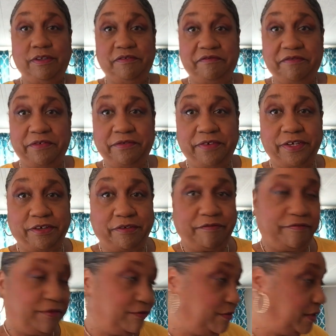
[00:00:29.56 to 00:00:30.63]
For real,
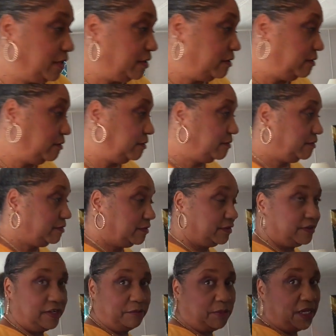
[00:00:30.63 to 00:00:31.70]
for real.
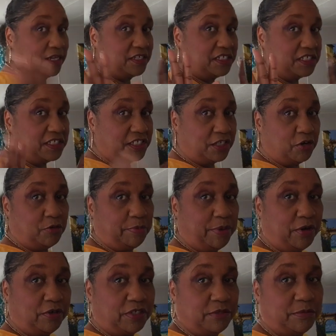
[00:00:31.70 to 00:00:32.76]
I'm not a t-shirt
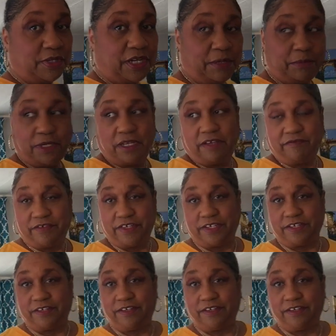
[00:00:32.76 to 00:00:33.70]
person, but I'm loving it.